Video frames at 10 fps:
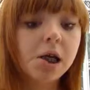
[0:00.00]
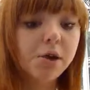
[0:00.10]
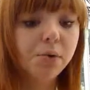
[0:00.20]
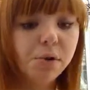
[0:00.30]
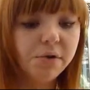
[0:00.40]

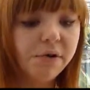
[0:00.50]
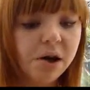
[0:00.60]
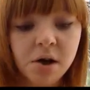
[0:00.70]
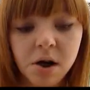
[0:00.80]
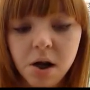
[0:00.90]
that's all good
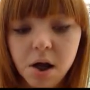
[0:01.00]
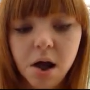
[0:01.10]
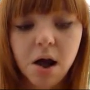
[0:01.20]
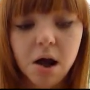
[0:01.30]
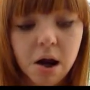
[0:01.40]
fun.
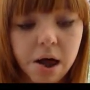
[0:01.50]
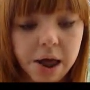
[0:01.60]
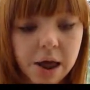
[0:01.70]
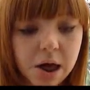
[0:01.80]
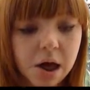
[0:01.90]

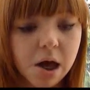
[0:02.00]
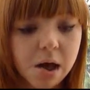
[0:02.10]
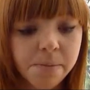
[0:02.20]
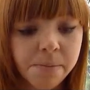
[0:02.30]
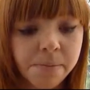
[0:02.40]

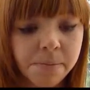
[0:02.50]
Right,